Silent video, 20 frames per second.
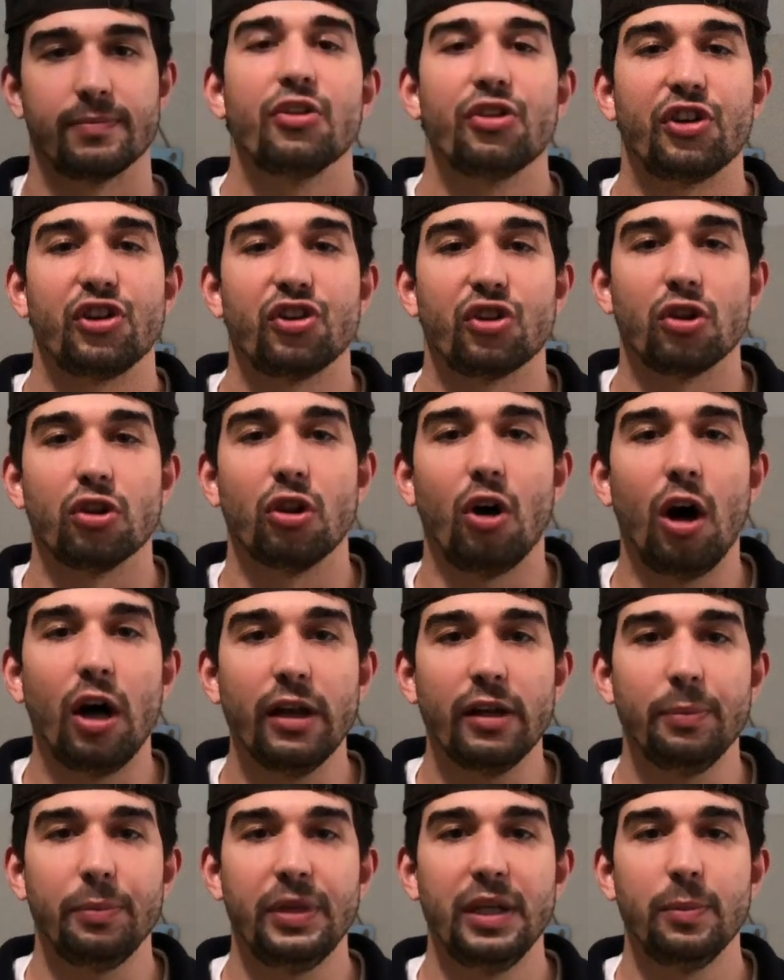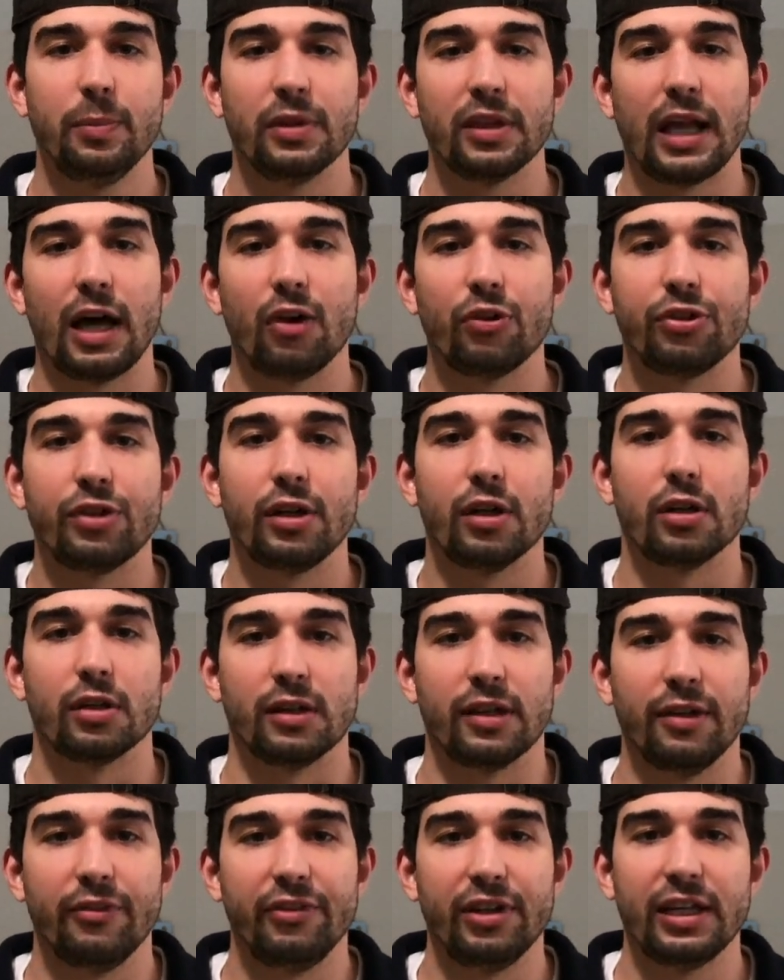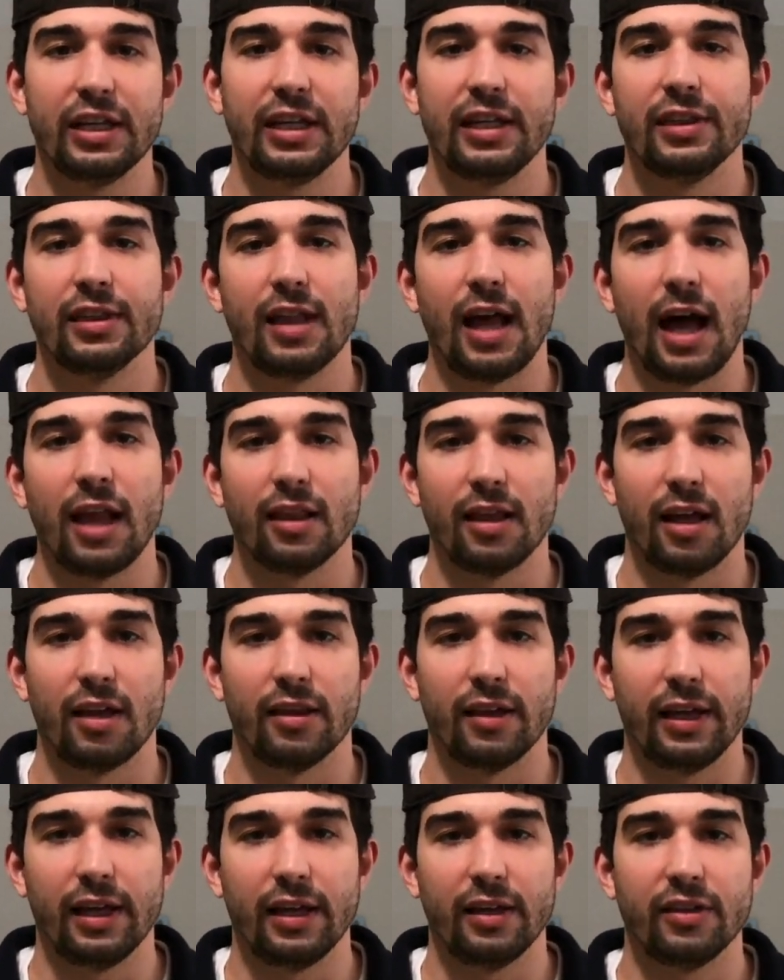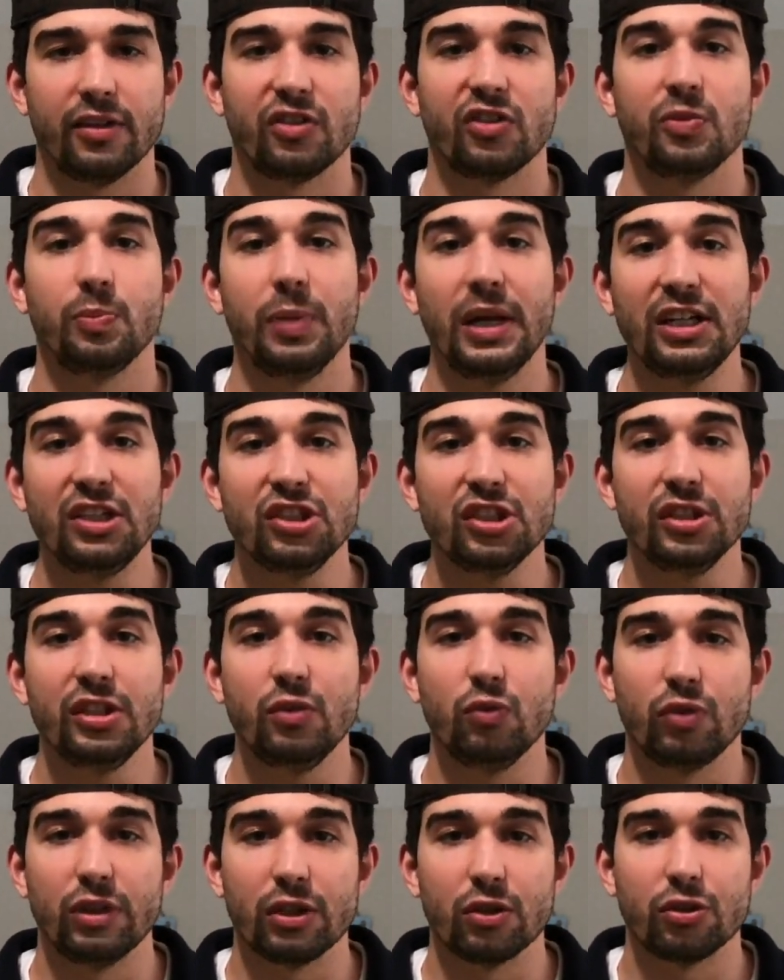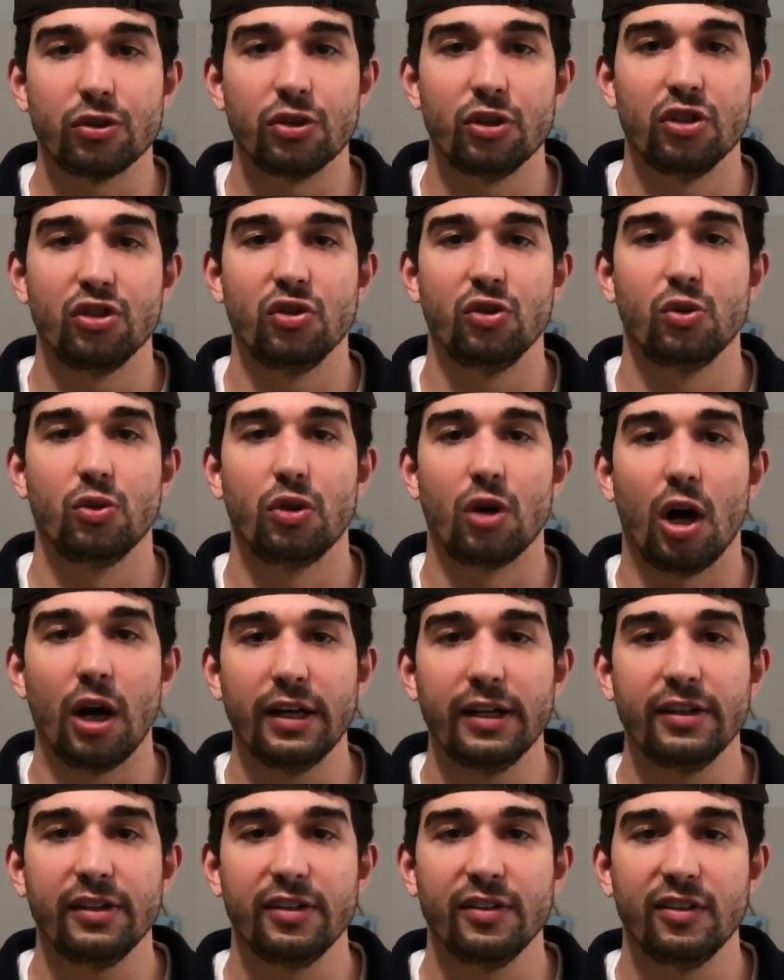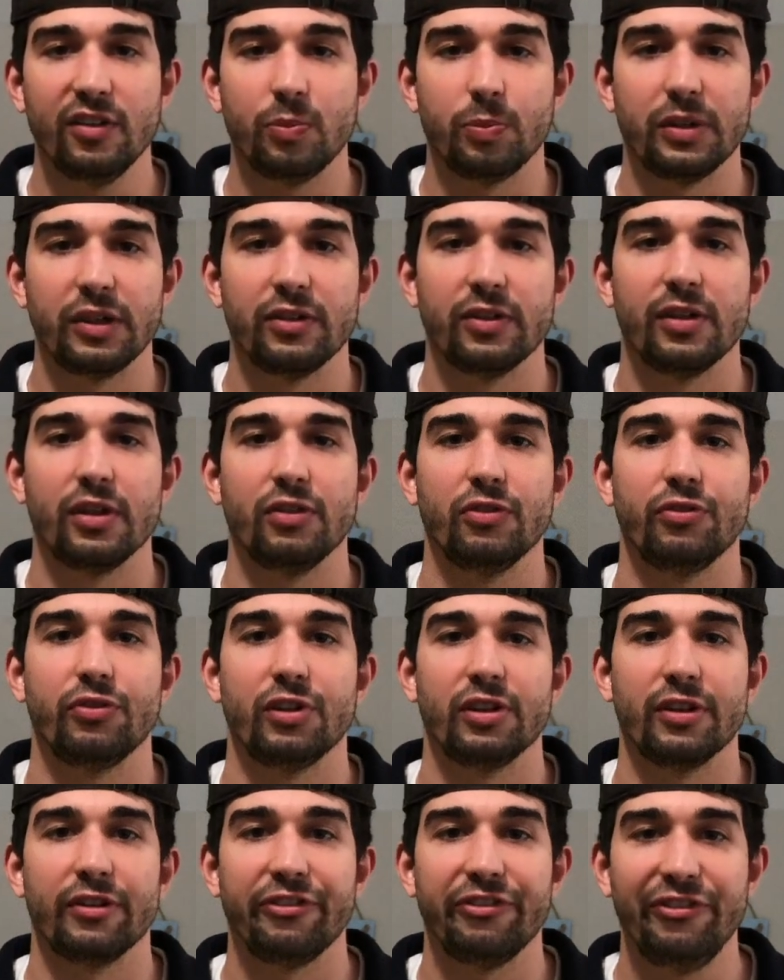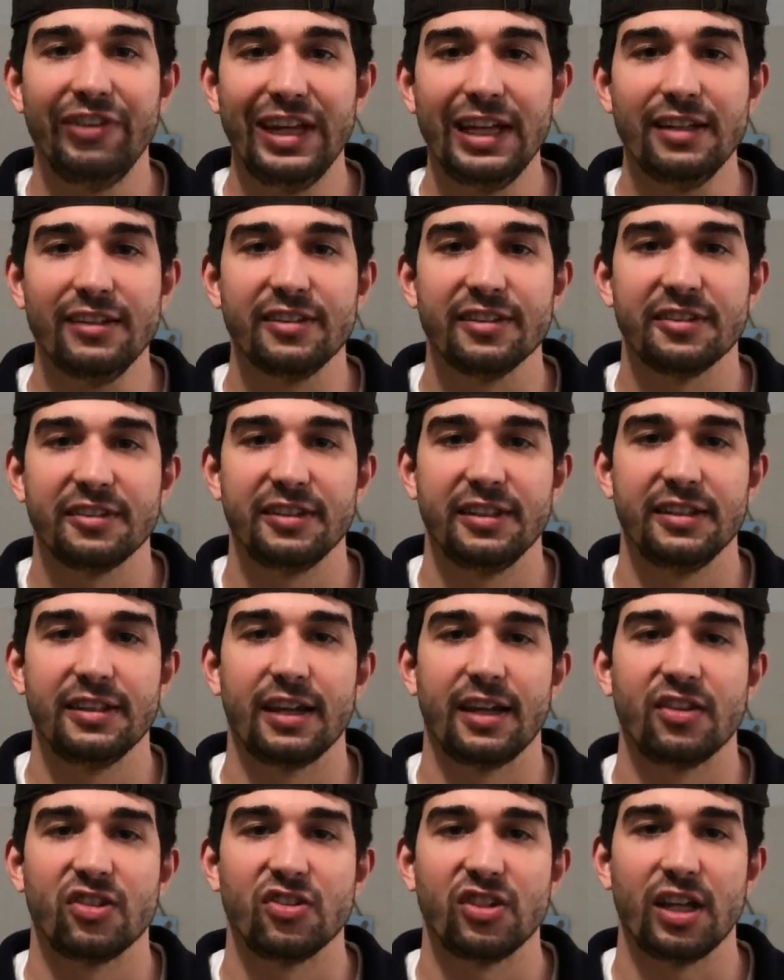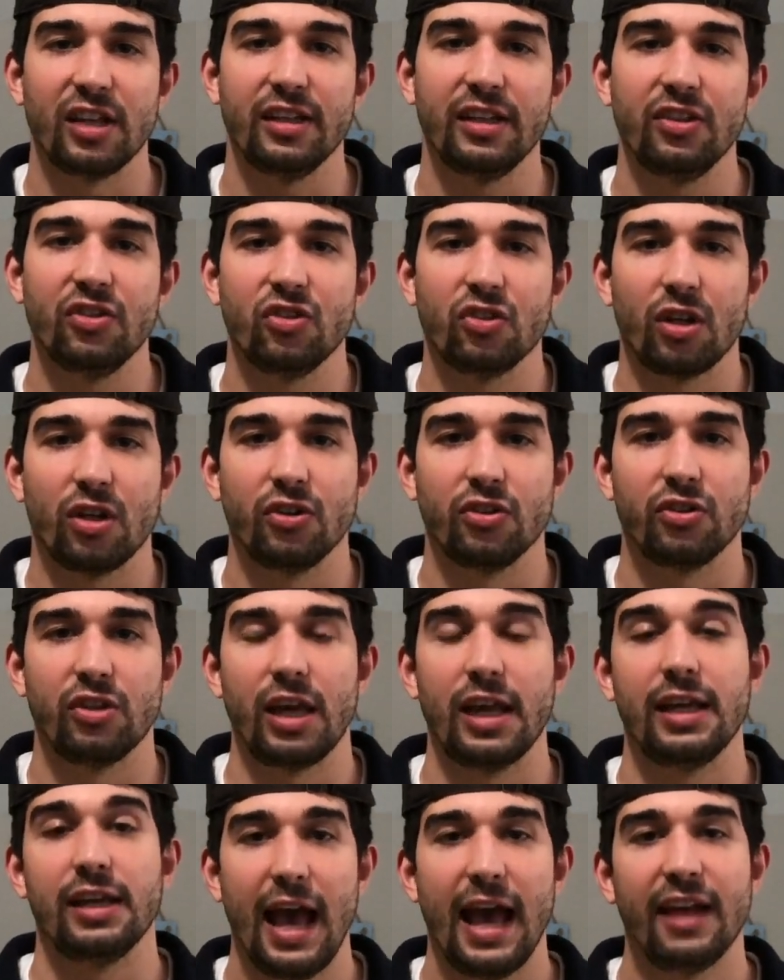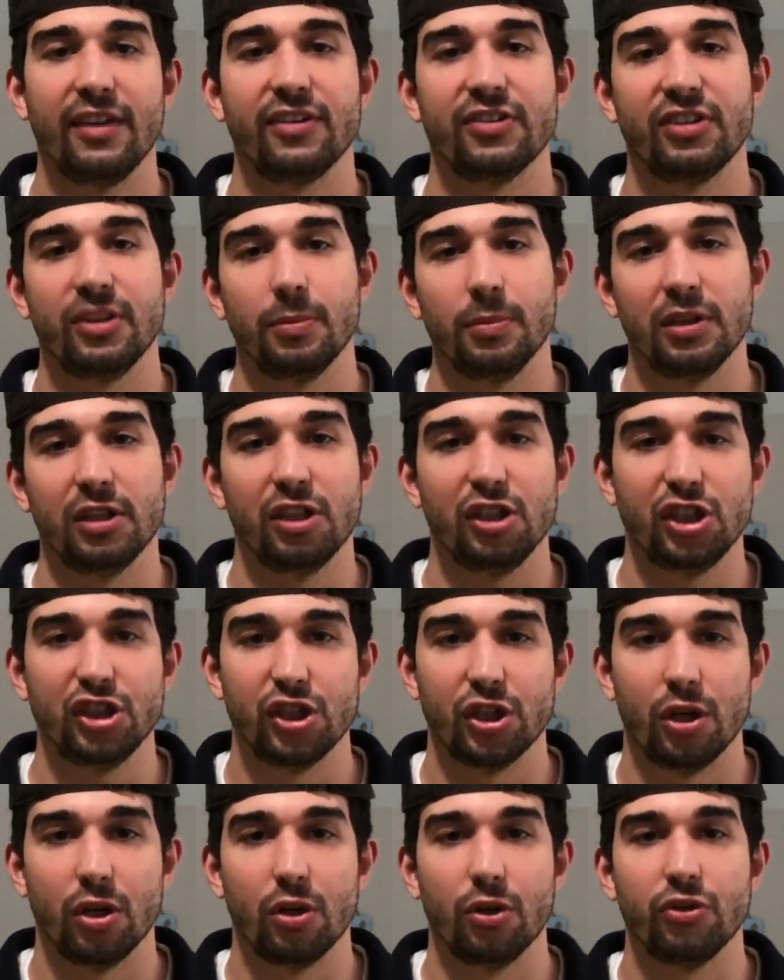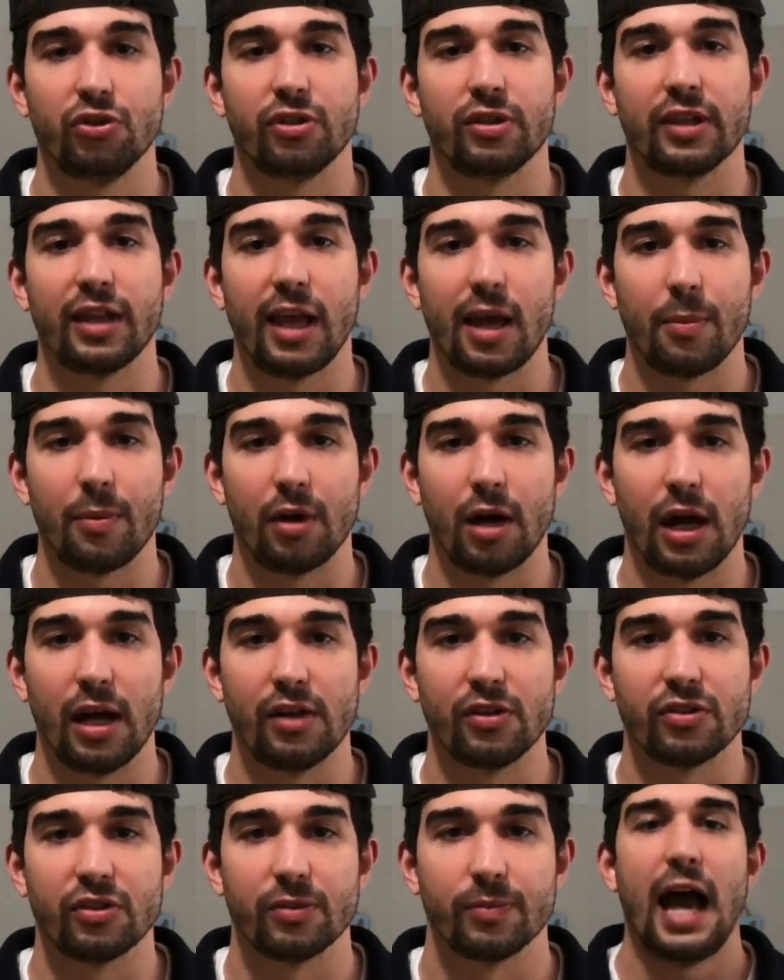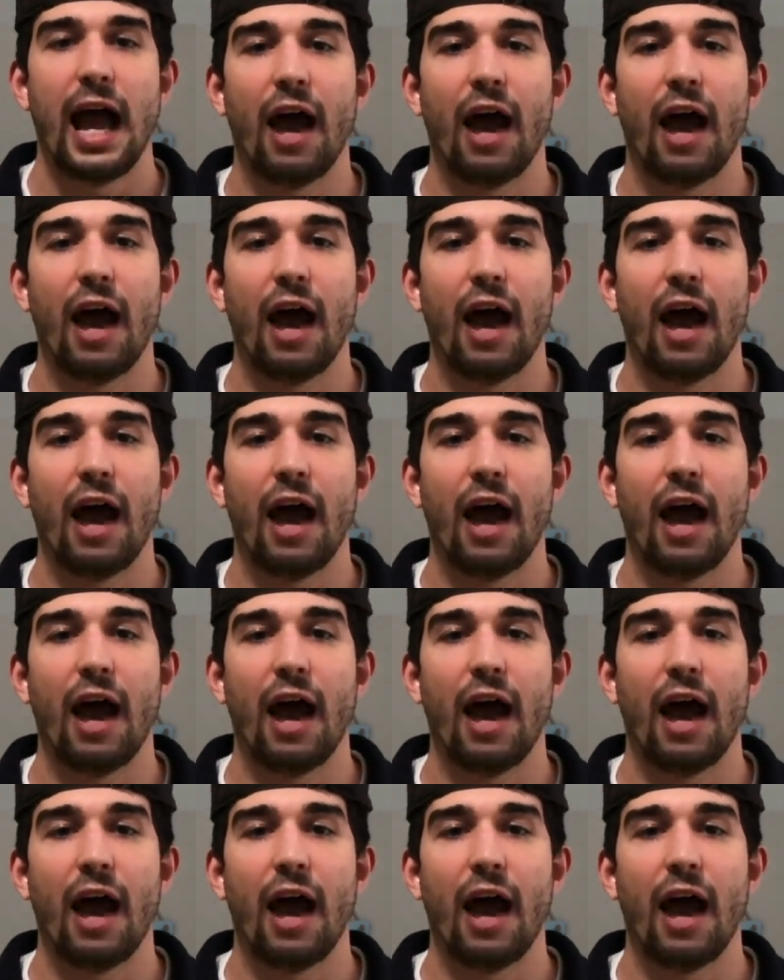There's a lot of people out there living in la la land, especially realtors who got into this business for the fantasy that Selling Sunset and similar shows glamorize.